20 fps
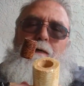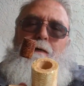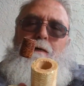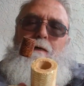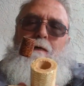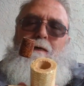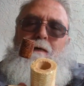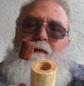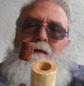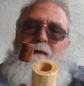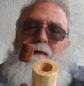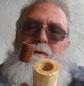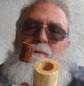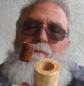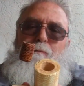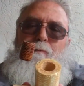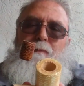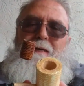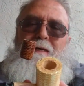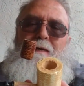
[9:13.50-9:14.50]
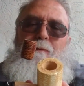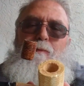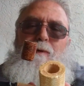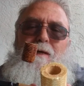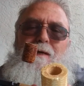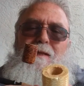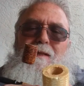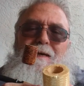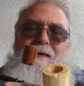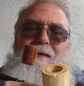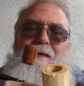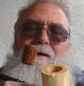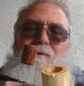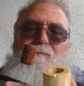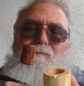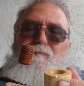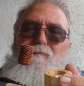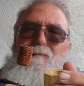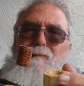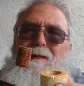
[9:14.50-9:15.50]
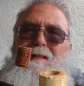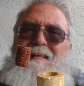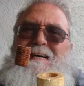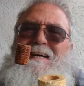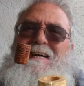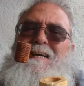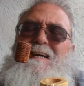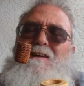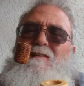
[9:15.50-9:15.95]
maybe like a black stain to